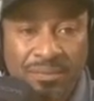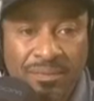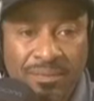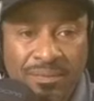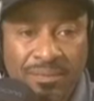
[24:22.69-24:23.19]

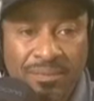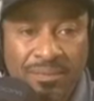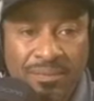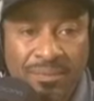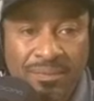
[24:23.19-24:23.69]

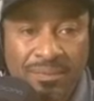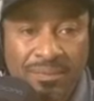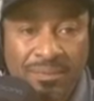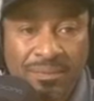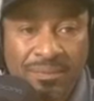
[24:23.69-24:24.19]

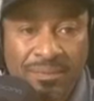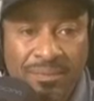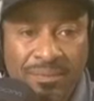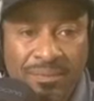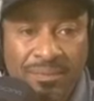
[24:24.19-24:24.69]

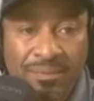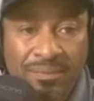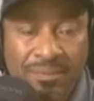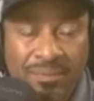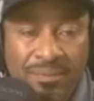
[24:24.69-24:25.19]

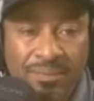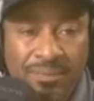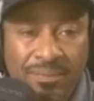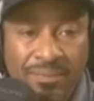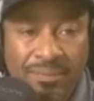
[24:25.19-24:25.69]

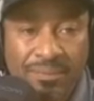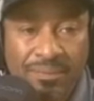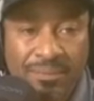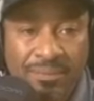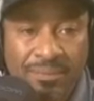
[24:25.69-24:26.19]

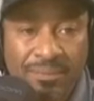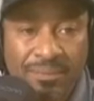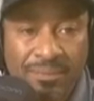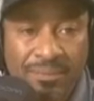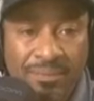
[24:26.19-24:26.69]

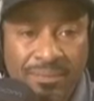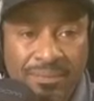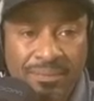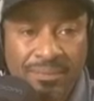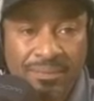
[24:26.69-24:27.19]

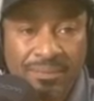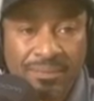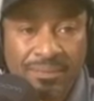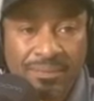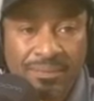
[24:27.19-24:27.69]

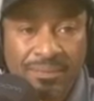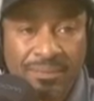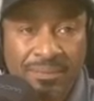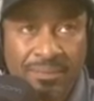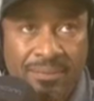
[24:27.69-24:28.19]

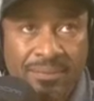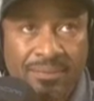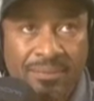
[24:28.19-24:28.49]
The person shown says nothing.